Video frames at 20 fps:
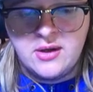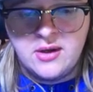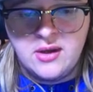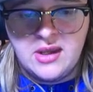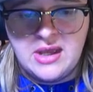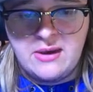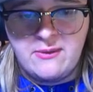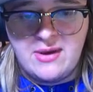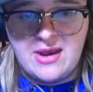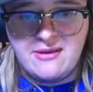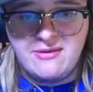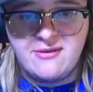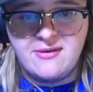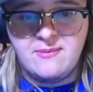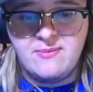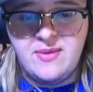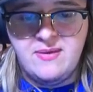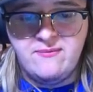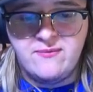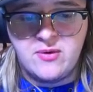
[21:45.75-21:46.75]
Okay, we got
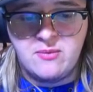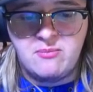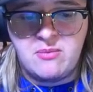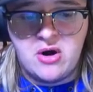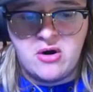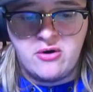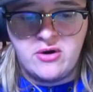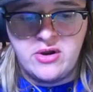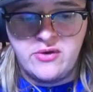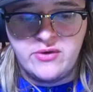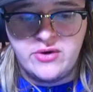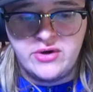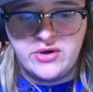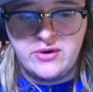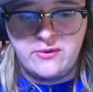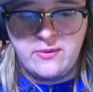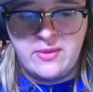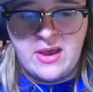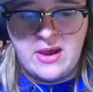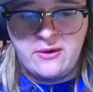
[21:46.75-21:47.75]
something for Mario to
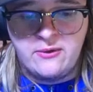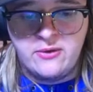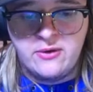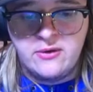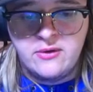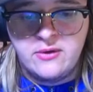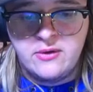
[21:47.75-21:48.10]
do, though.